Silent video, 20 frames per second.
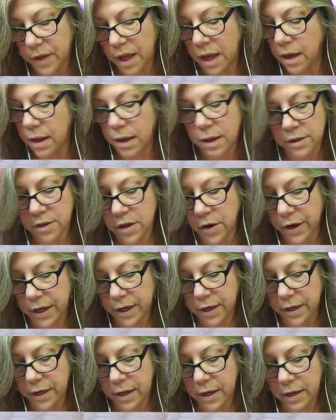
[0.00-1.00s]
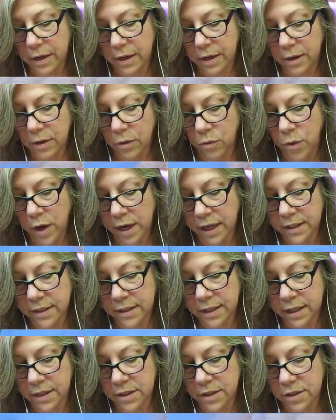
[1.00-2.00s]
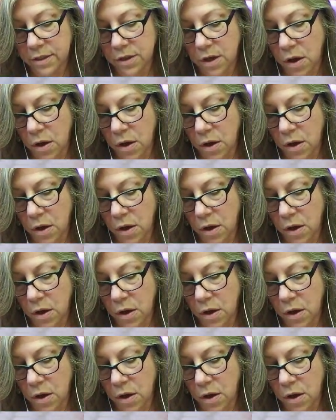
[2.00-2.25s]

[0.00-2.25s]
Running stitch